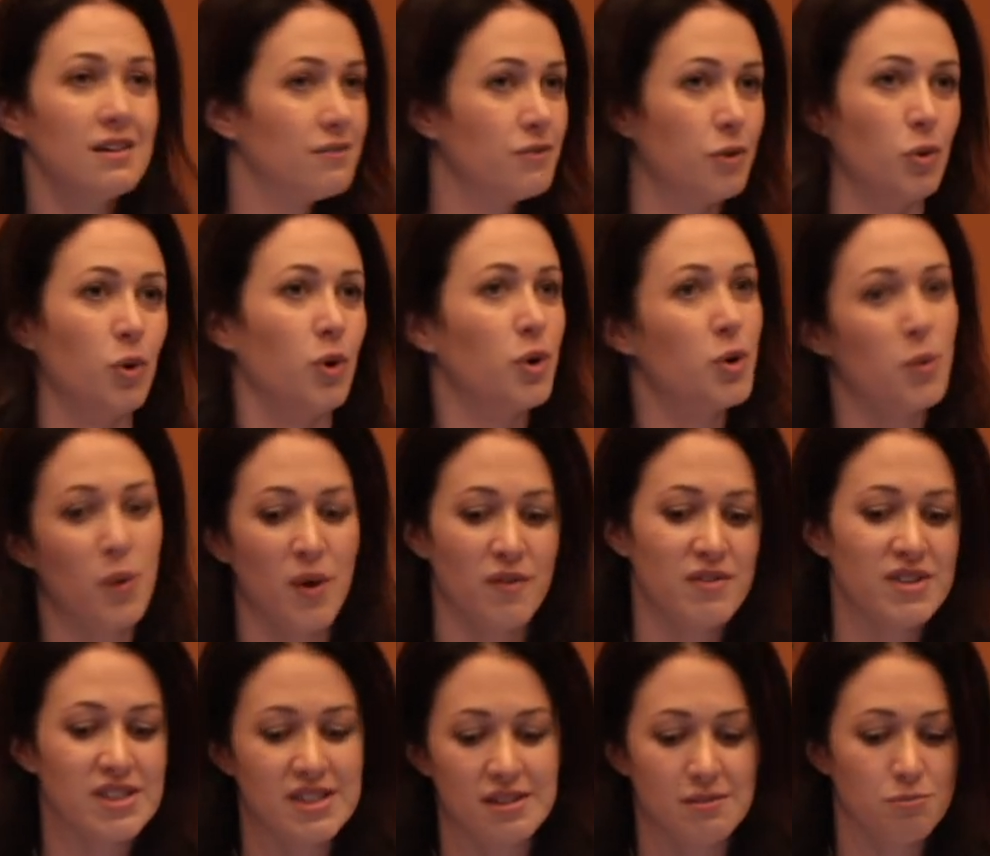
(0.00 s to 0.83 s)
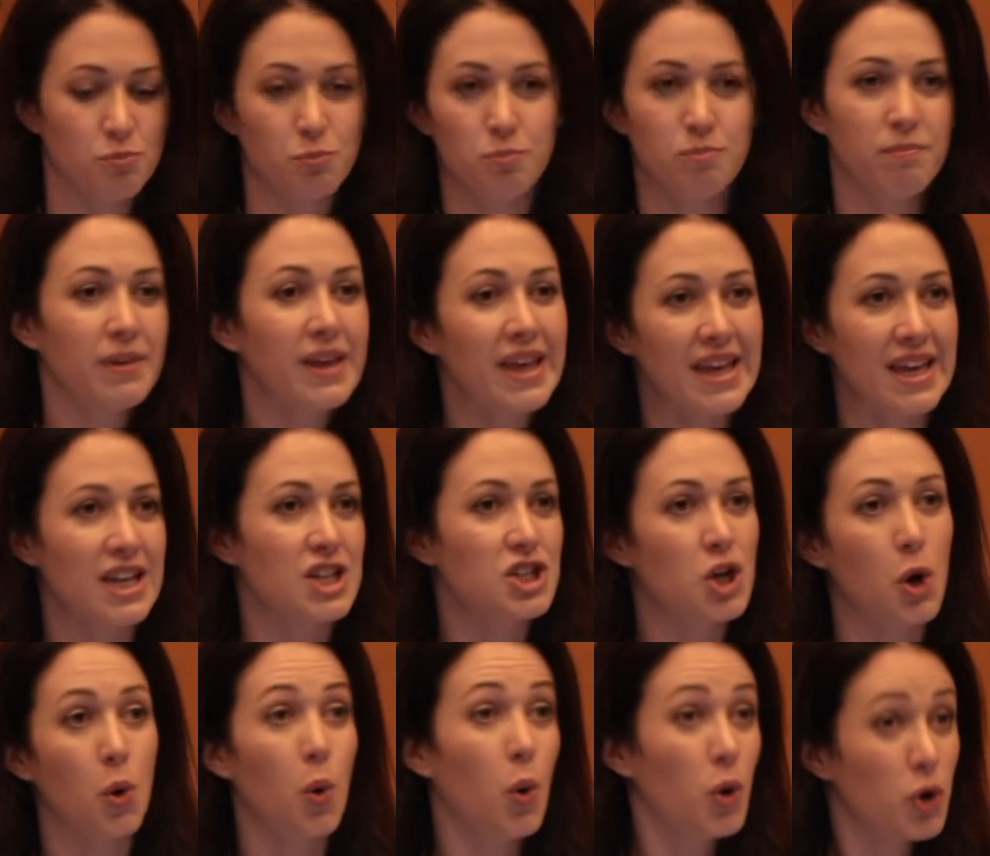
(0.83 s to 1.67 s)
for whoever's
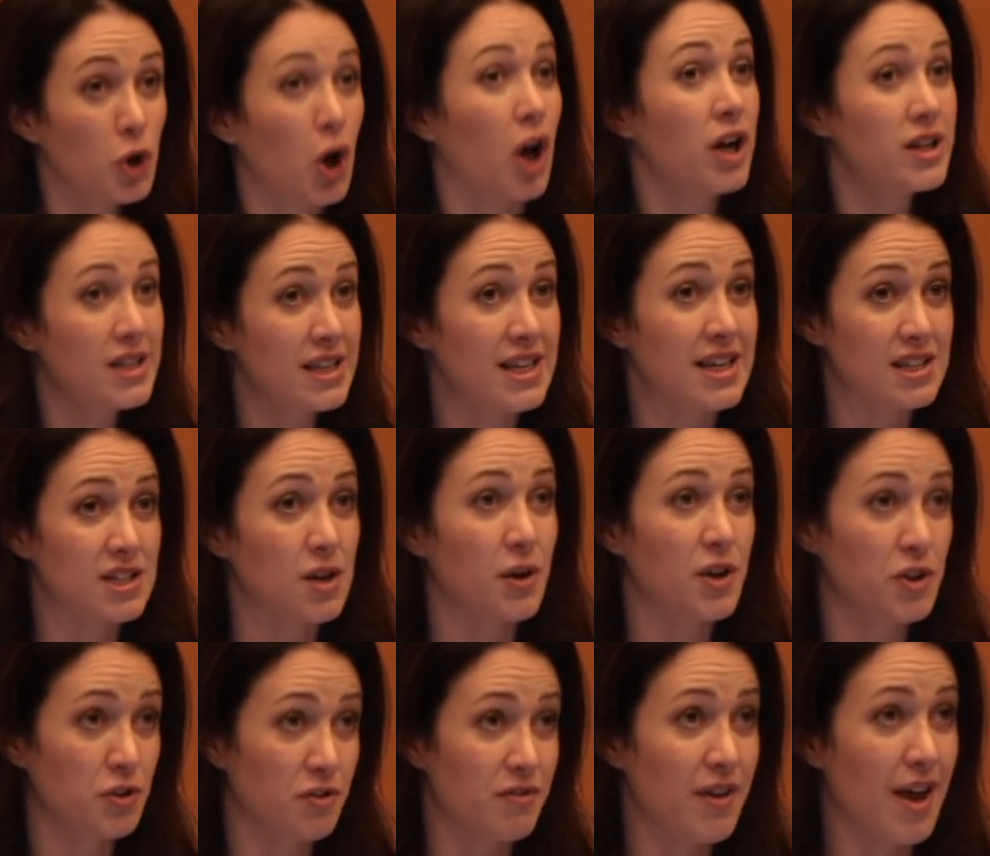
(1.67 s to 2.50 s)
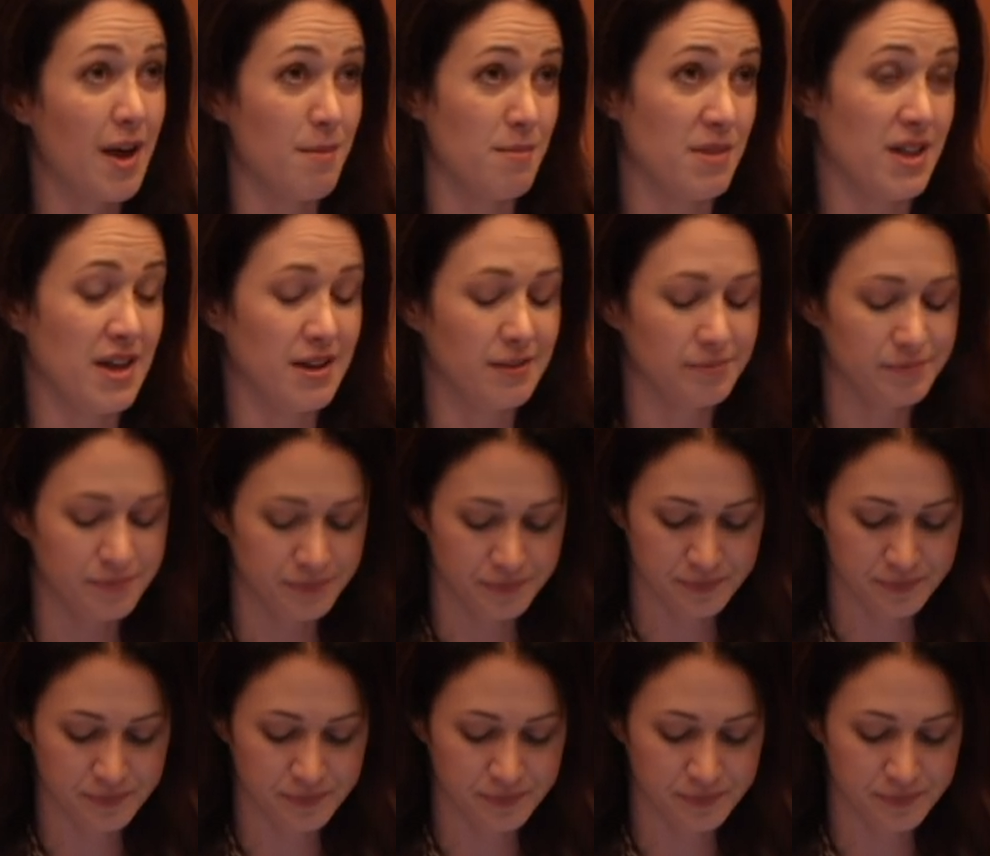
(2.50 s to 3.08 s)
keto or not keto in your family.